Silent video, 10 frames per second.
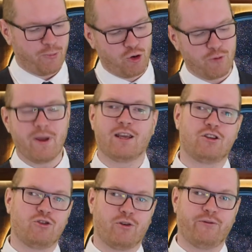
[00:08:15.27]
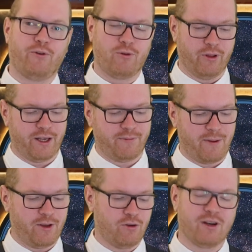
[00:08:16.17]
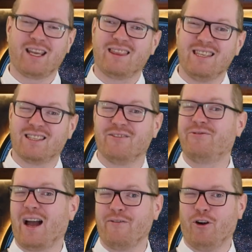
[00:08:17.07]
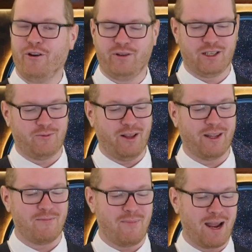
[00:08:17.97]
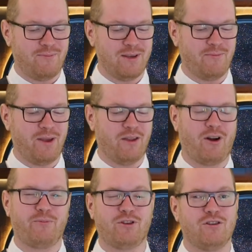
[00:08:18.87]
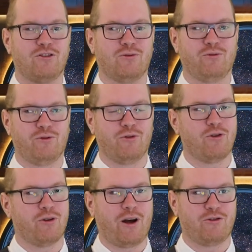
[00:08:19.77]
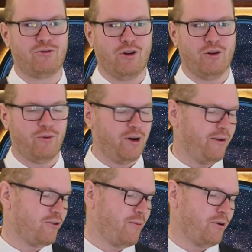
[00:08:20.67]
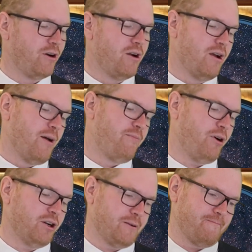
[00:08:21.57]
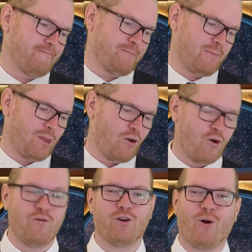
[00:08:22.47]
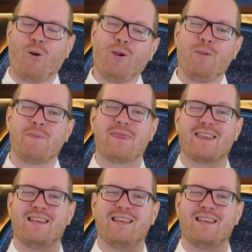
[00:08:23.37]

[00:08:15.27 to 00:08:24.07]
We could make it shorter focal length. Maybe you can get these in five hundred as well. That might be a better option. So you could go down to a lower f number. But overall,